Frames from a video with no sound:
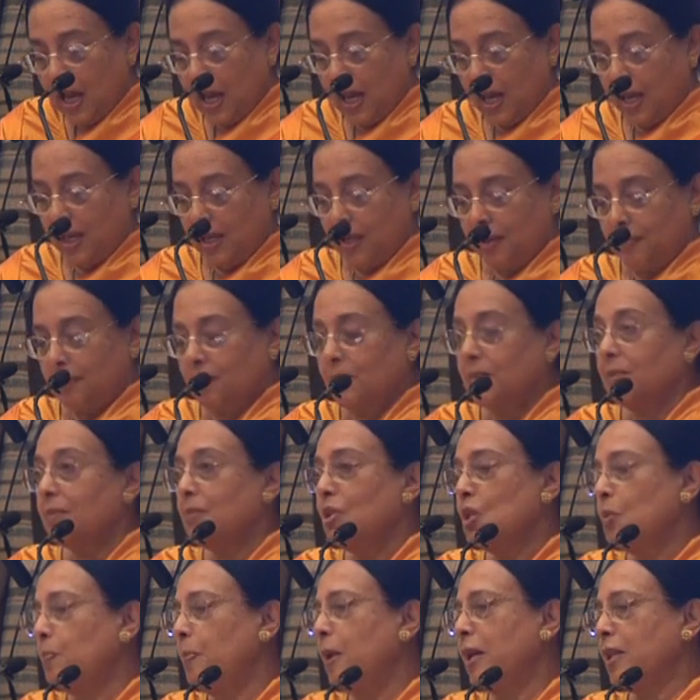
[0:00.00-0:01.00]
uh,
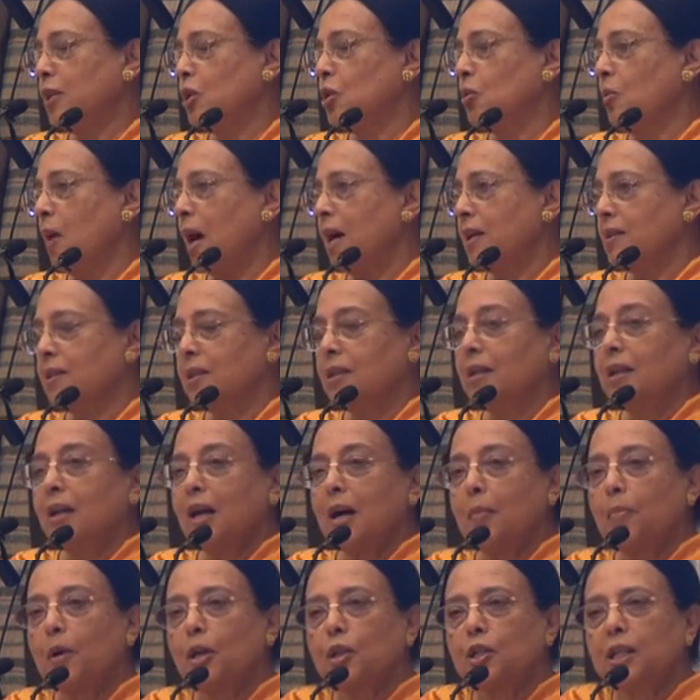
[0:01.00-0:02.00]
speak to us
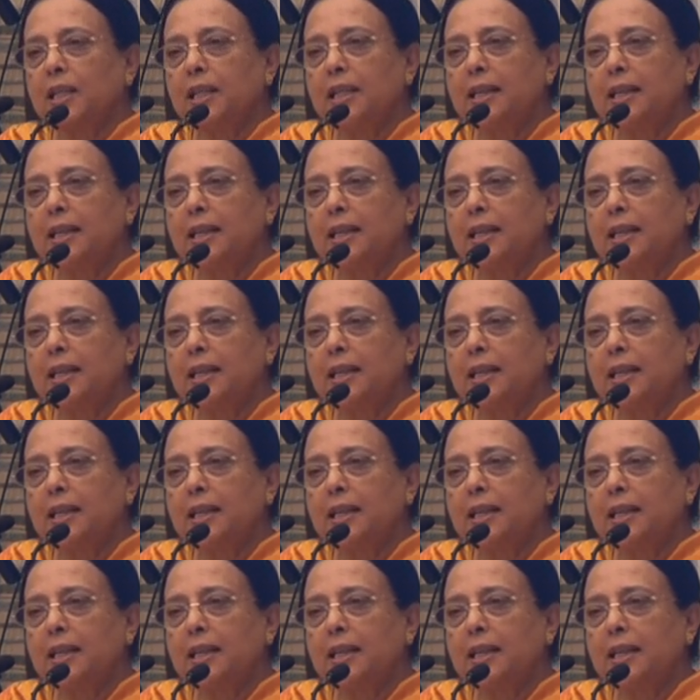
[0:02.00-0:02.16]
about